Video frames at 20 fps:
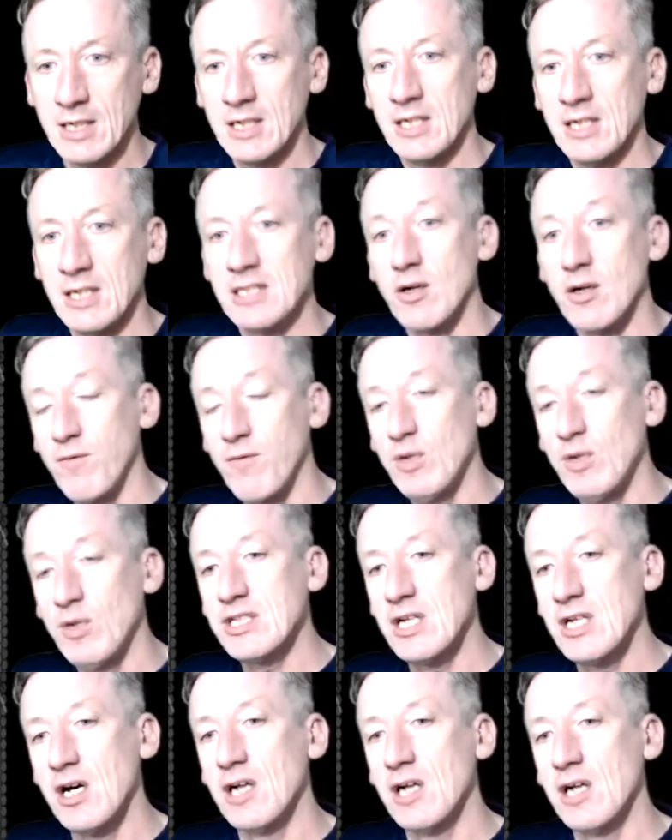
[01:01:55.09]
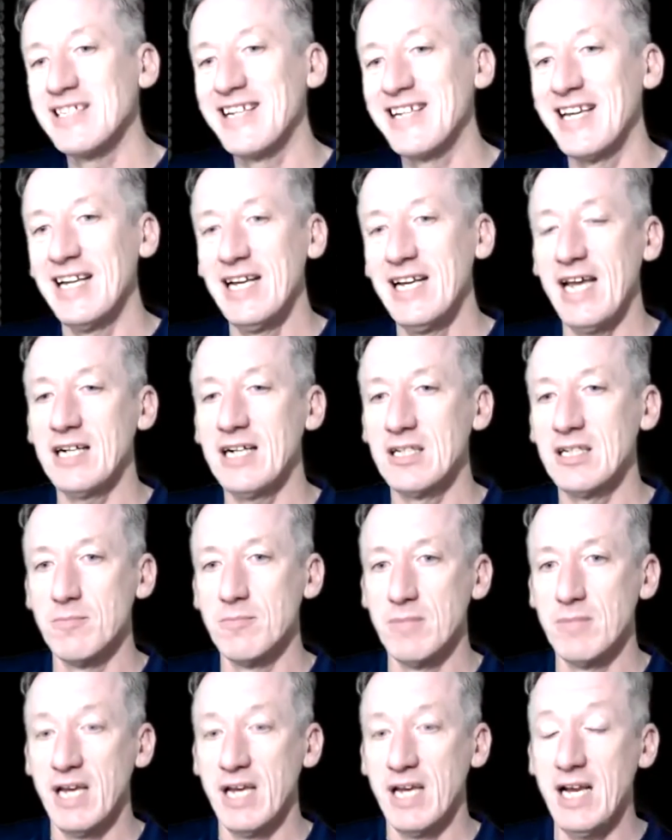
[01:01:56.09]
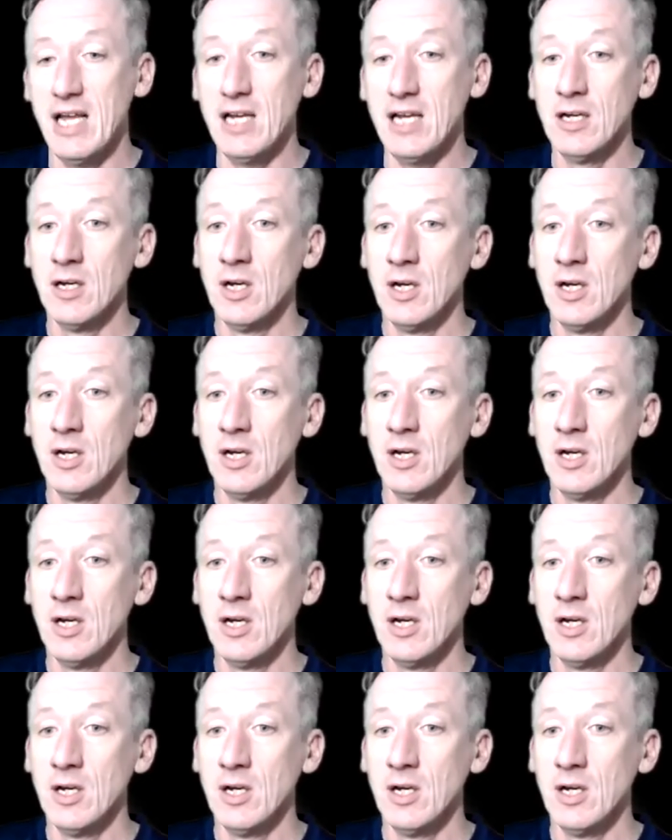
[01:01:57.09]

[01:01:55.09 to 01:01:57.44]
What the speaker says: So if we start to connect the meaning